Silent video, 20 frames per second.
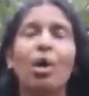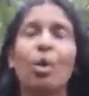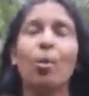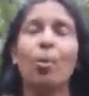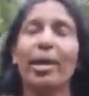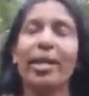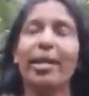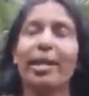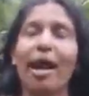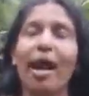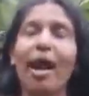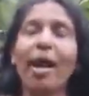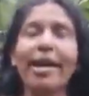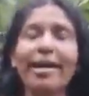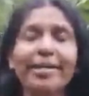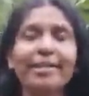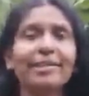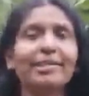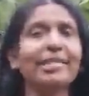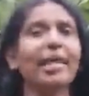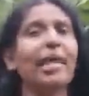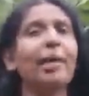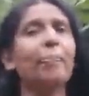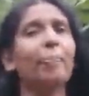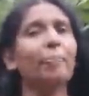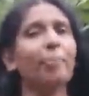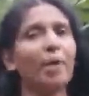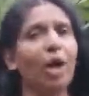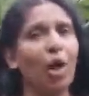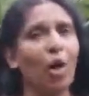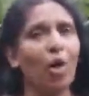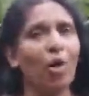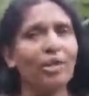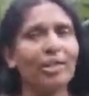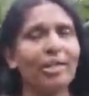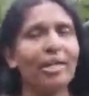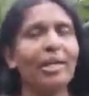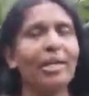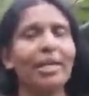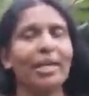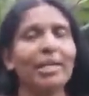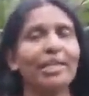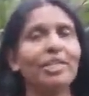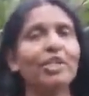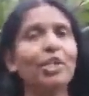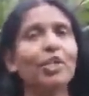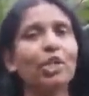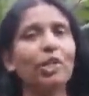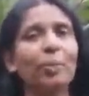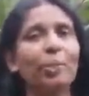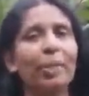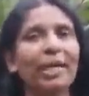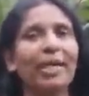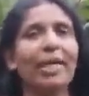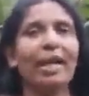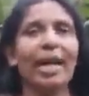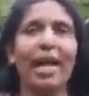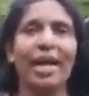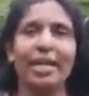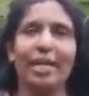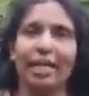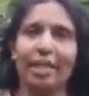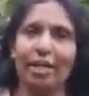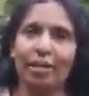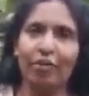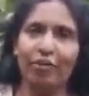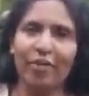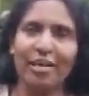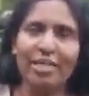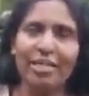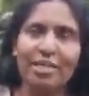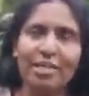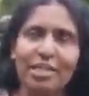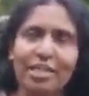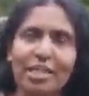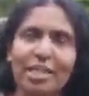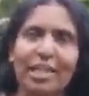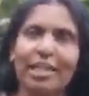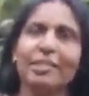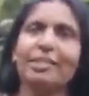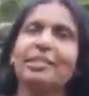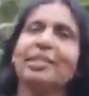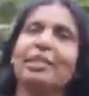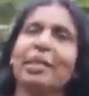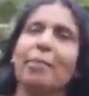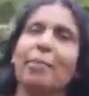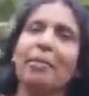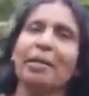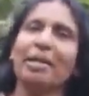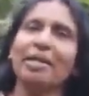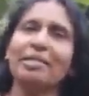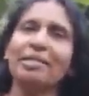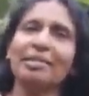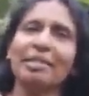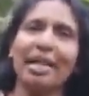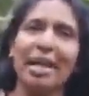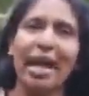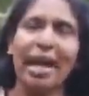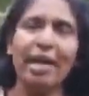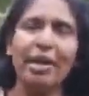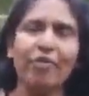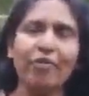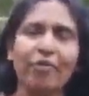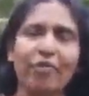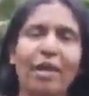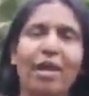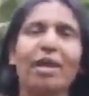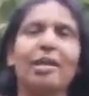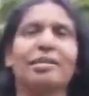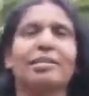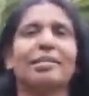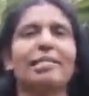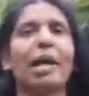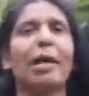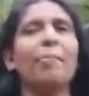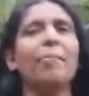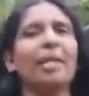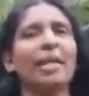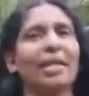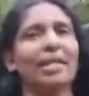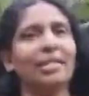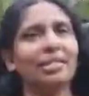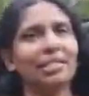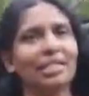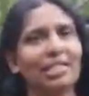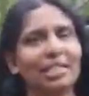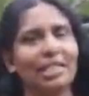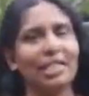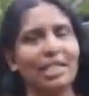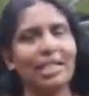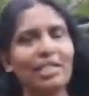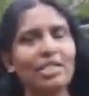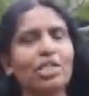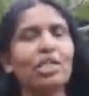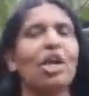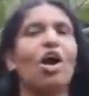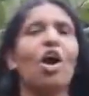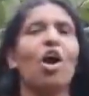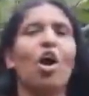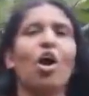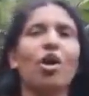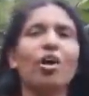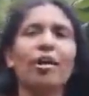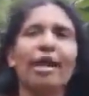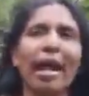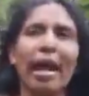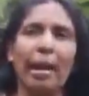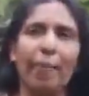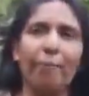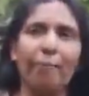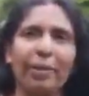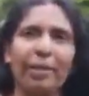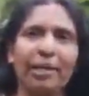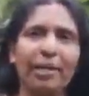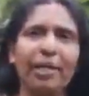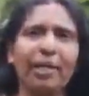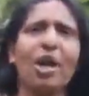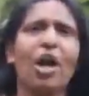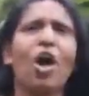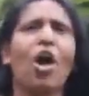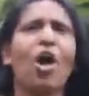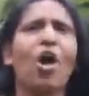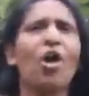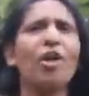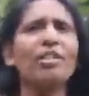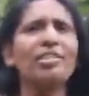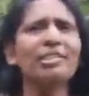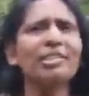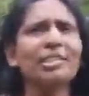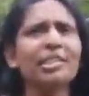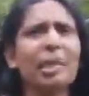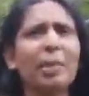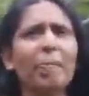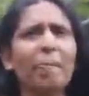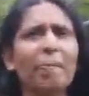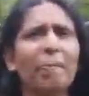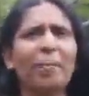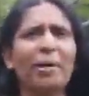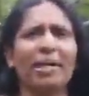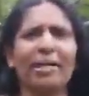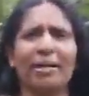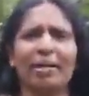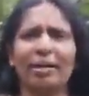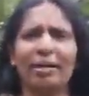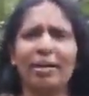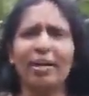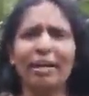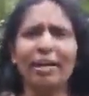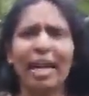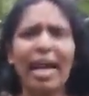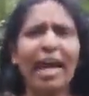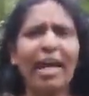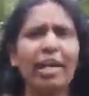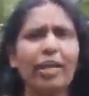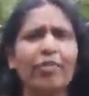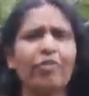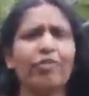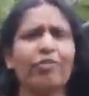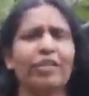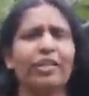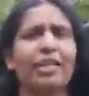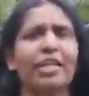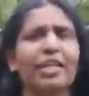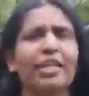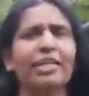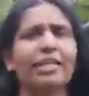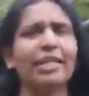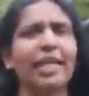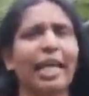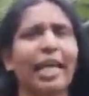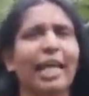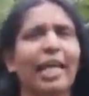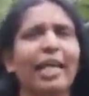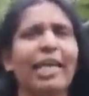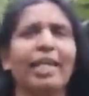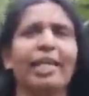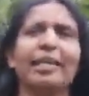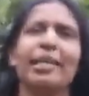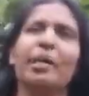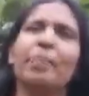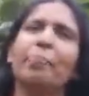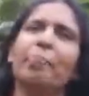When I say plot, it could be an event in somebody's life, some incident or happening, or simply a life in a day in a